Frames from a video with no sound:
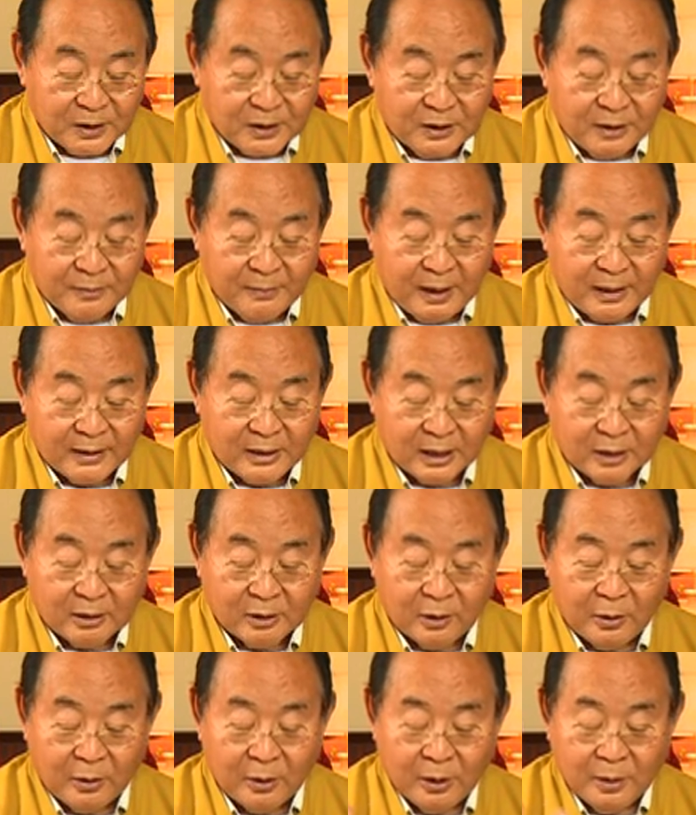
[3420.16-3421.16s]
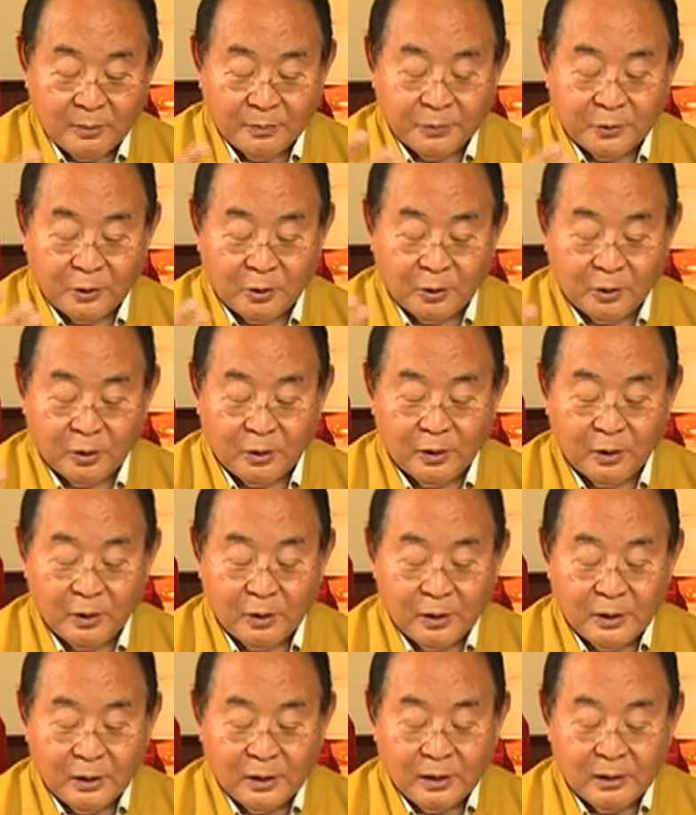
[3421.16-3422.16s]
The Nimanaka, pure
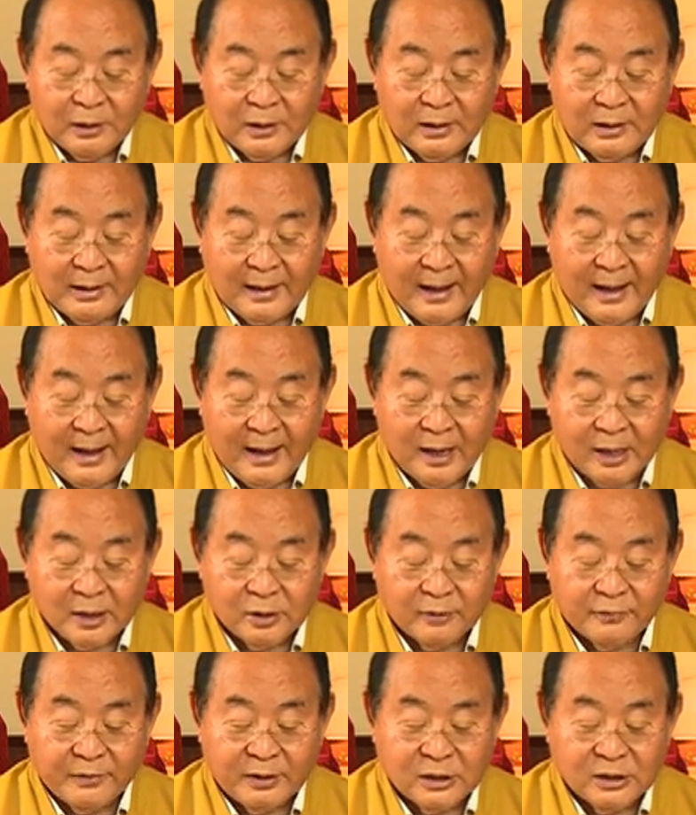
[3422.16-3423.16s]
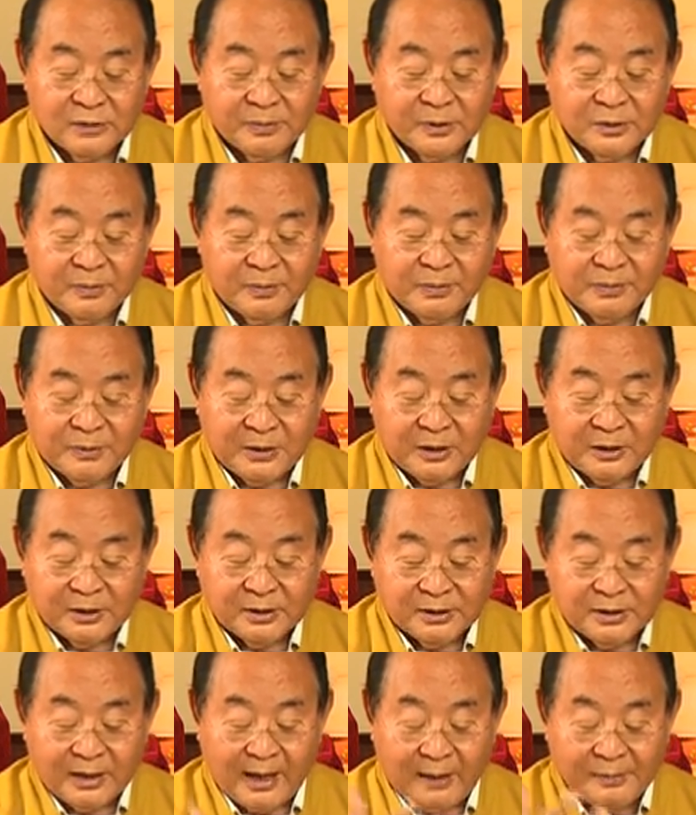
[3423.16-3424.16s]
land of fear
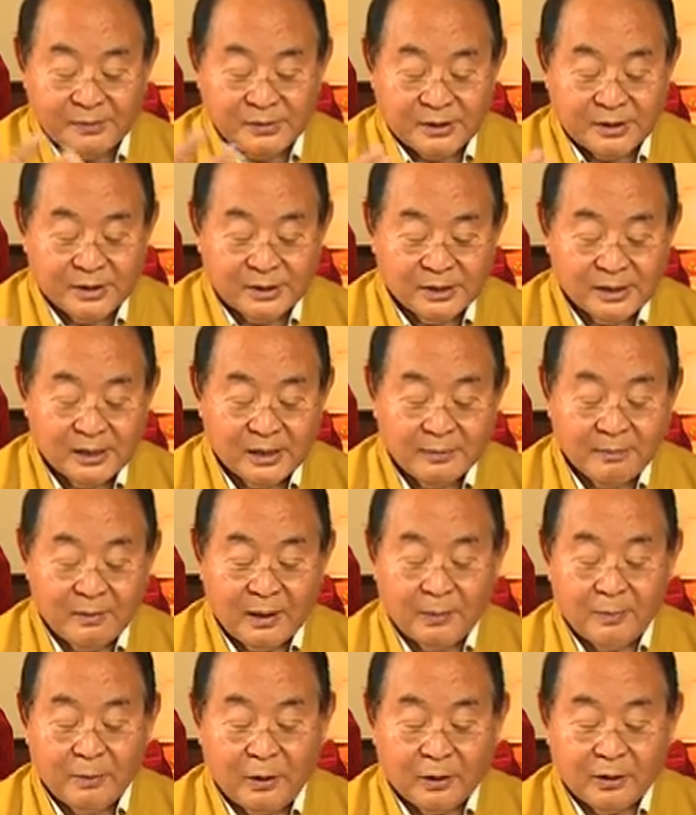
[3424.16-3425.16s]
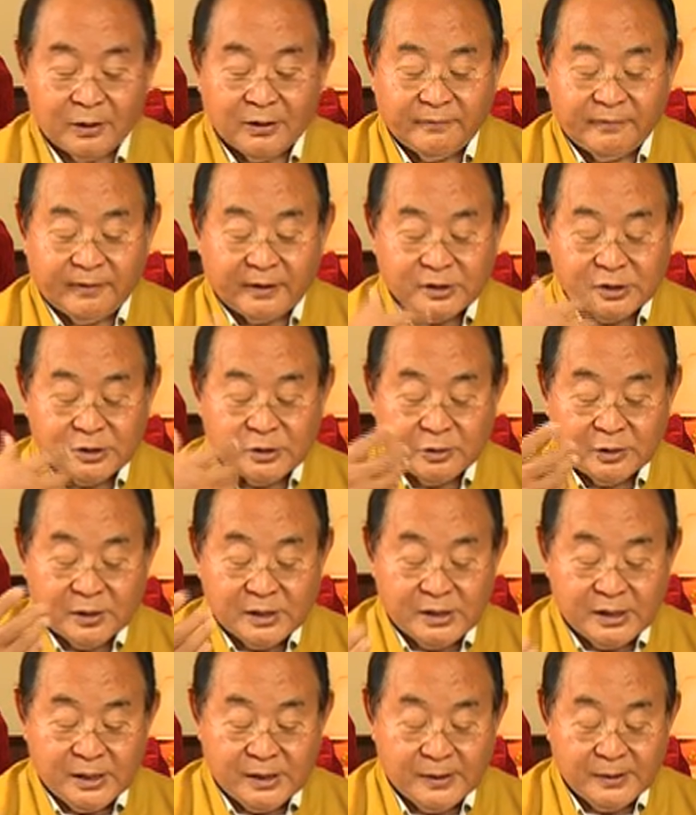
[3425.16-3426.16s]
and emptiness, my body,
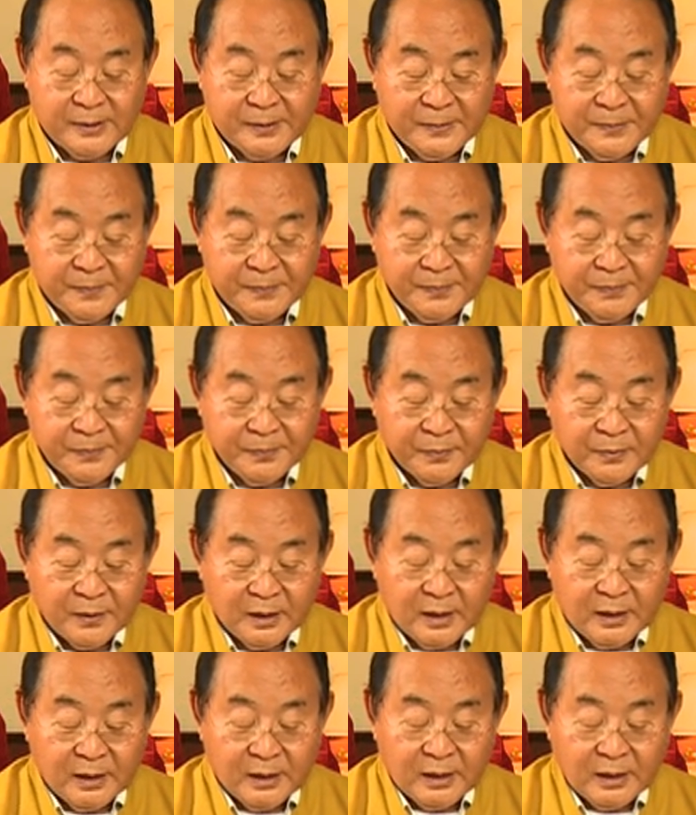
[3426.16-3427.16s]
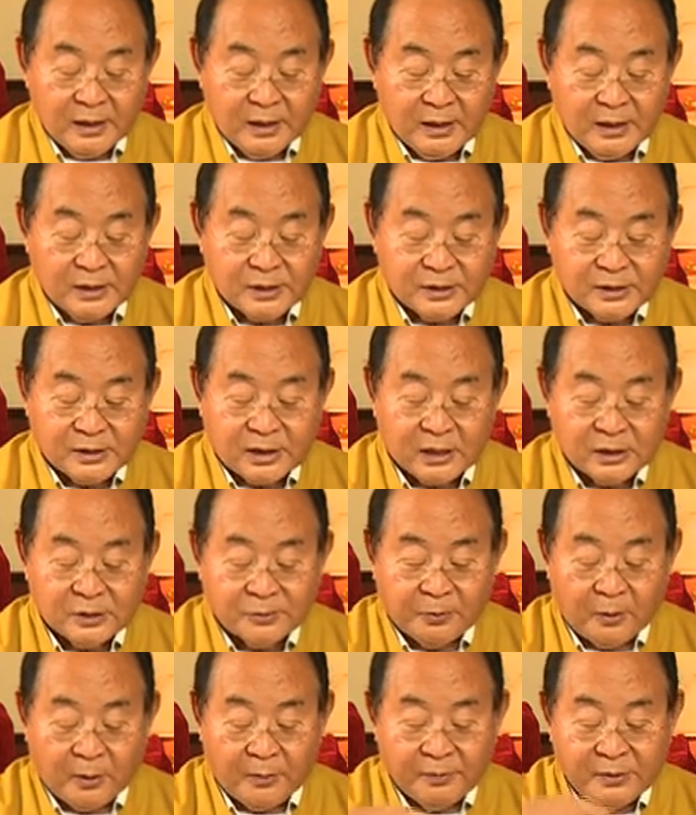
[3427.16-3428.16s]
Vajrayogini, is
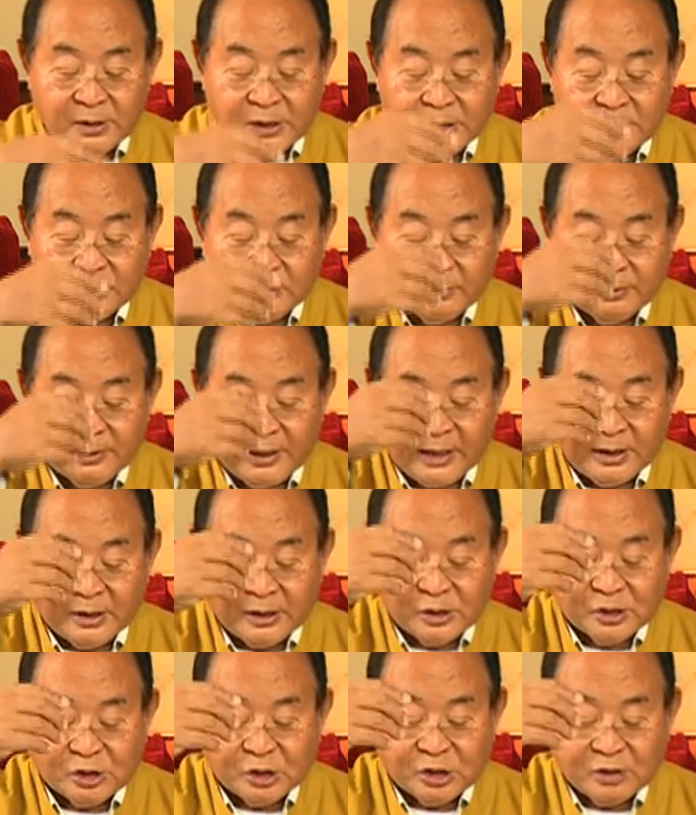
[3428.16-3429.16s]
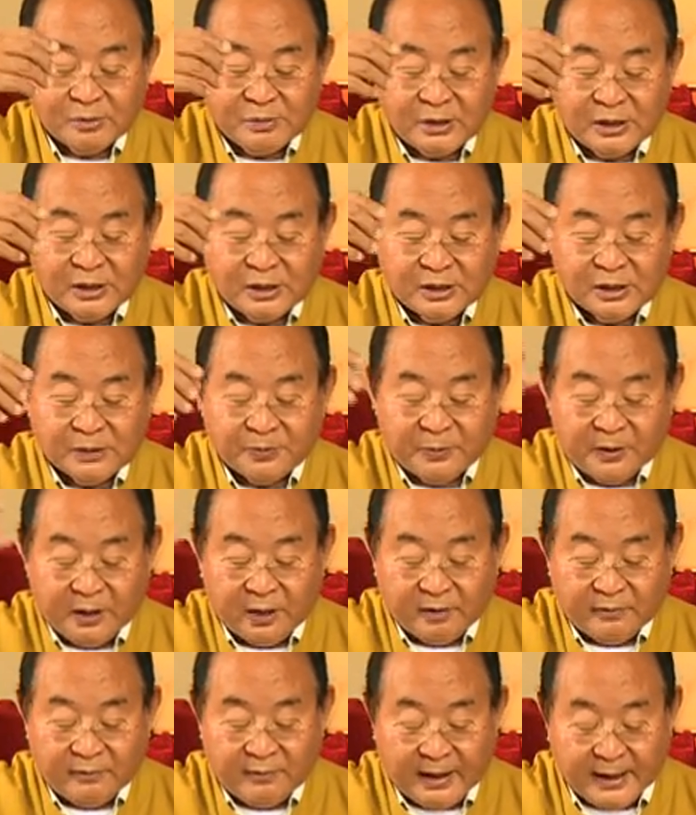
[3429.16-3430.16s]
transformed into a radiant, shimmering
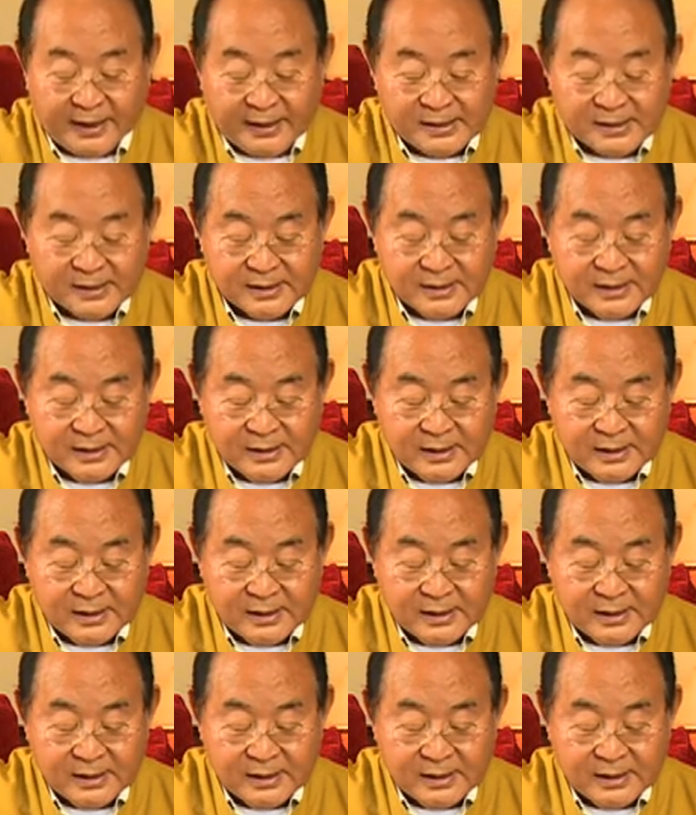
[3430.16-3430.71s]
sphere of light